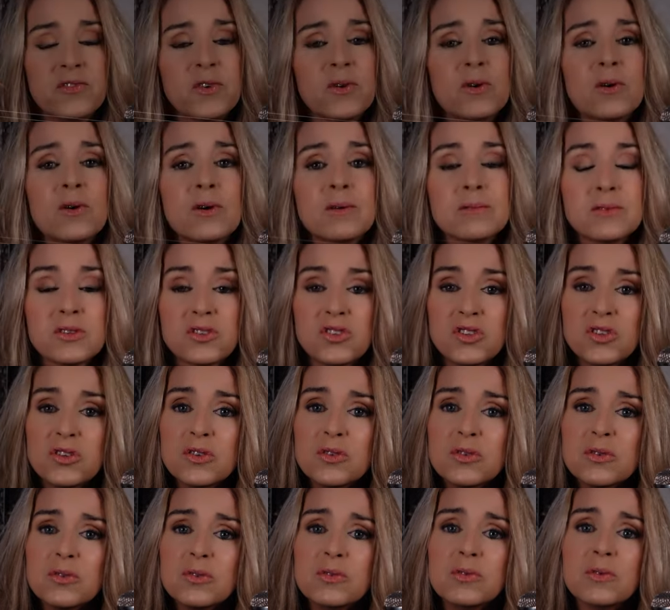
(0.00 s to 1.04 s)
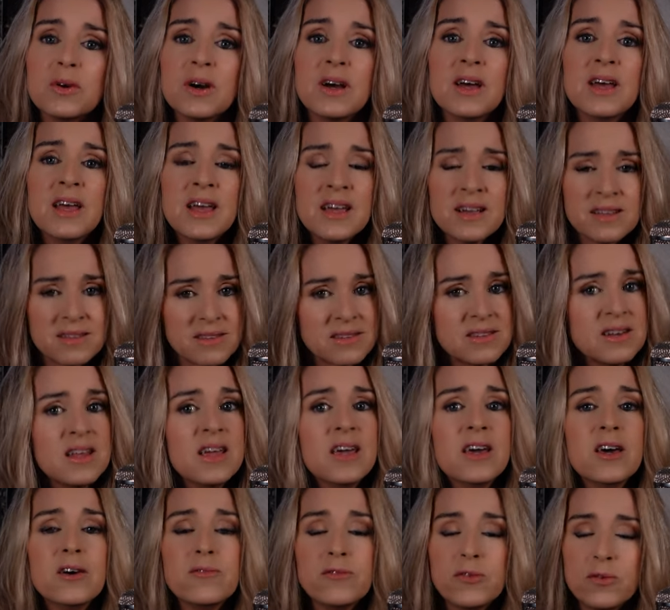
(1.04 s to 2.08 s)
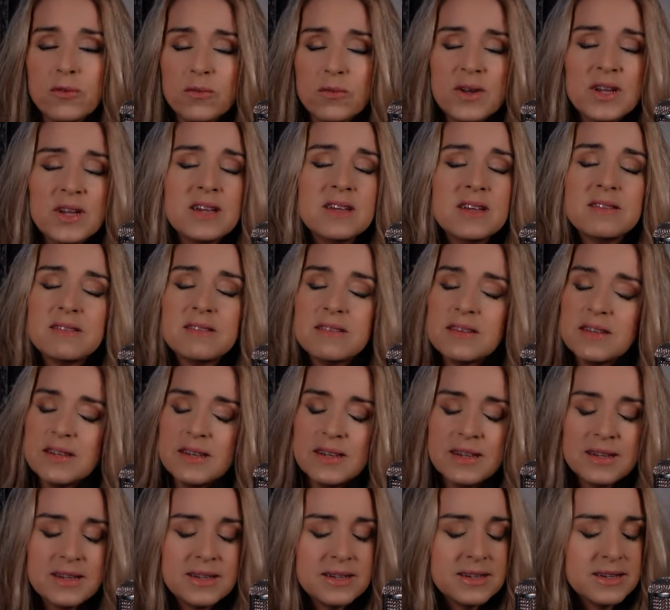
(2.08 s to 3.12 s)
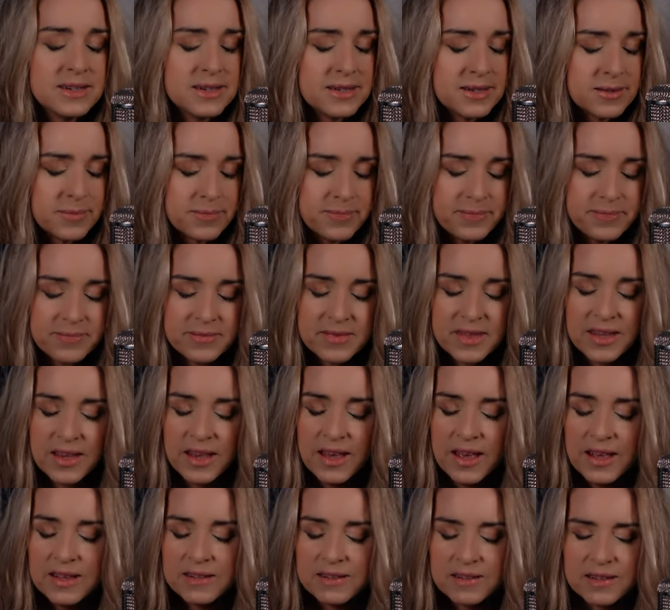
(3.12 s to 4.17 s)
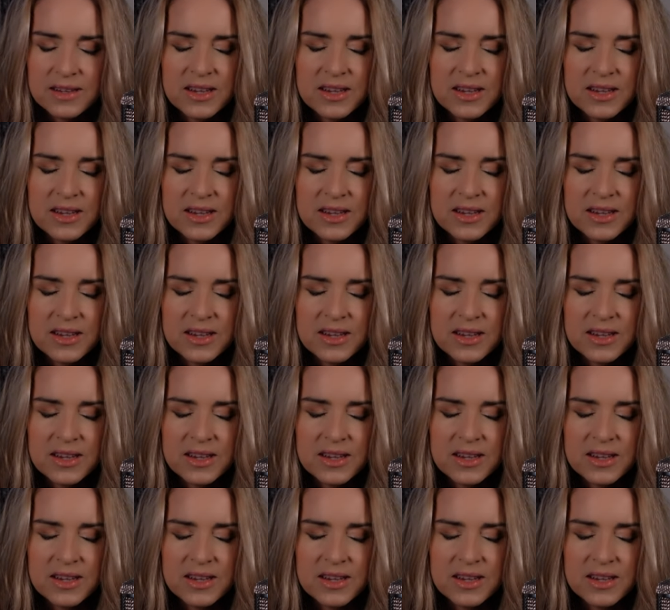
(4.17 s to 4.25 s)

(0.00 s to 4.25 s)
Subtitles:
for is you. It's never easy to